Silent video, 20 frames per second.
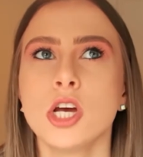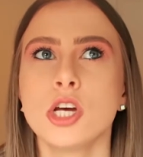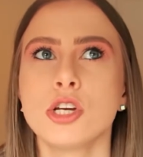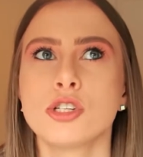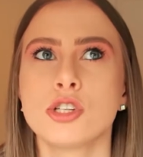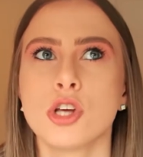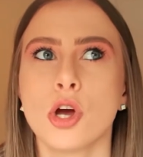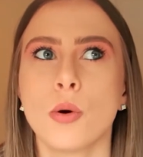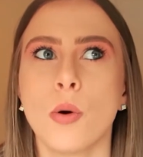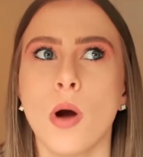
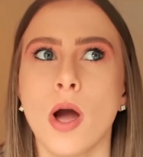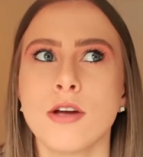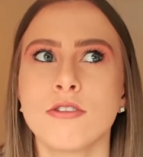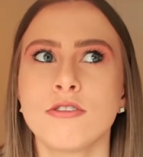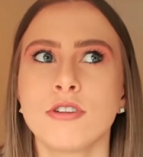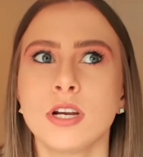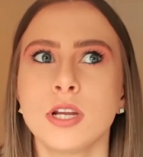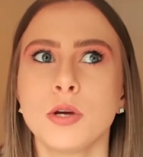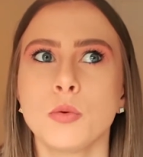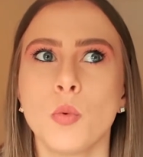so I
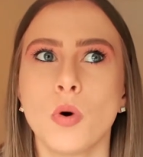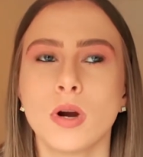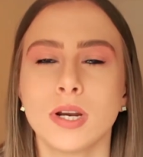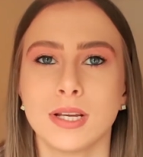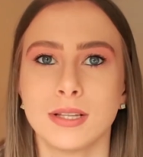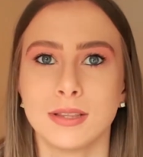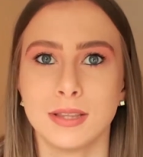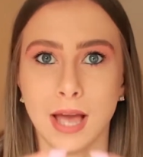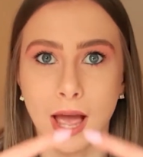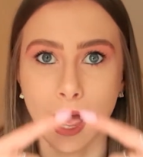really
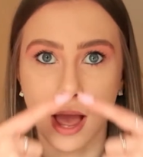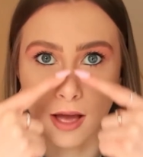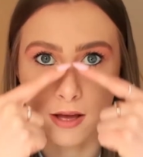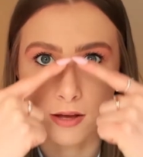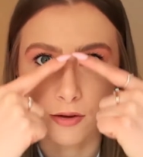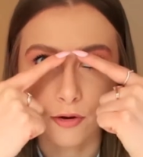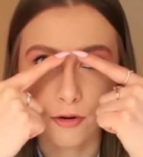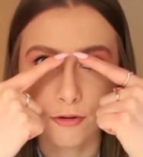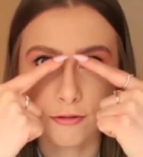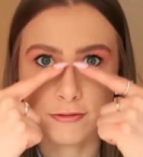wanted that
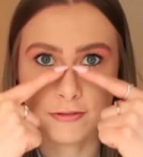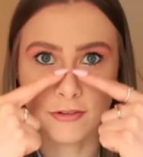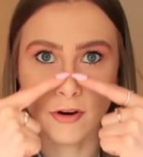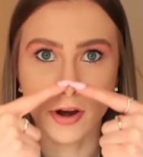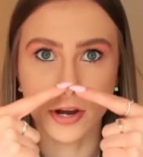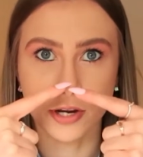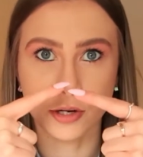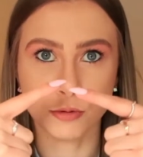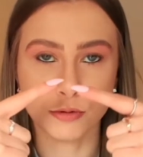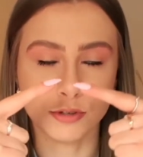
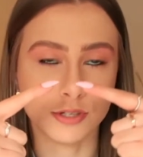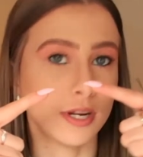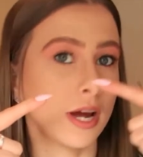filed